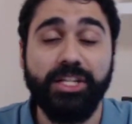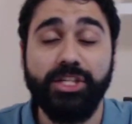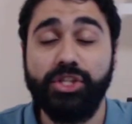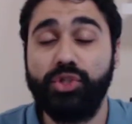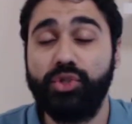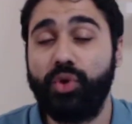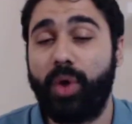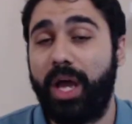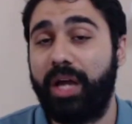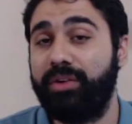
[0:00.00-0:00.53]

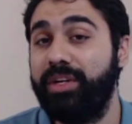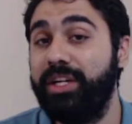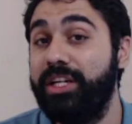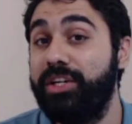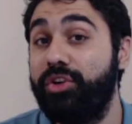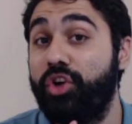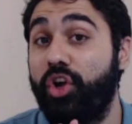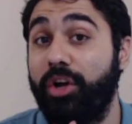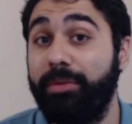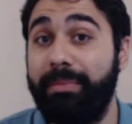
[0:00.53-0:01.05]
So I really
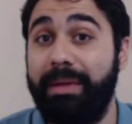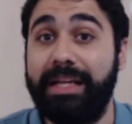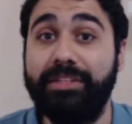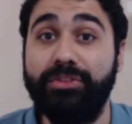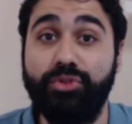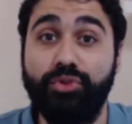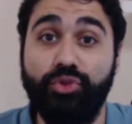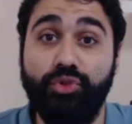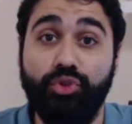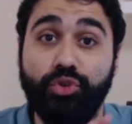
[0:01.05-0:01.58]

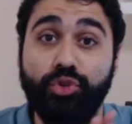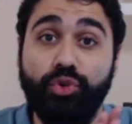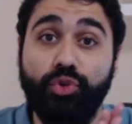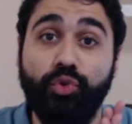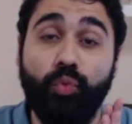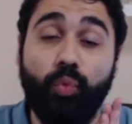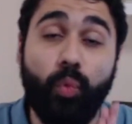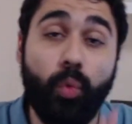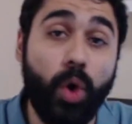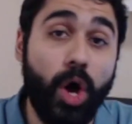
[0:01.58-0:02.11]
recommend to
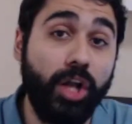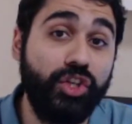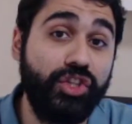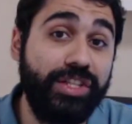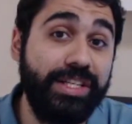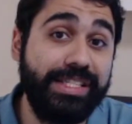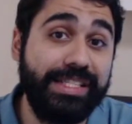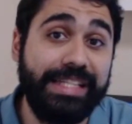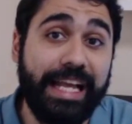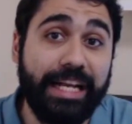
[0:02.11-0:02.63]
watch
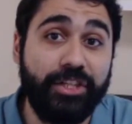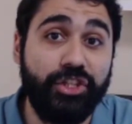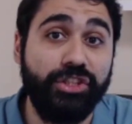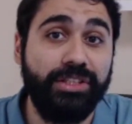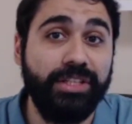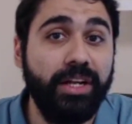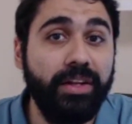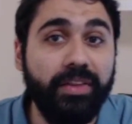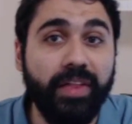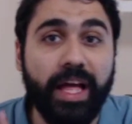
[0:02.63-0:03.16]
this lecture
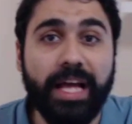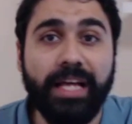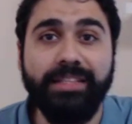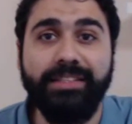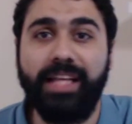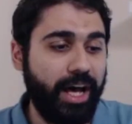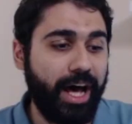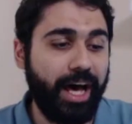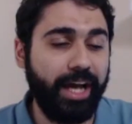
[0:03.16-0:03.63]
till the end.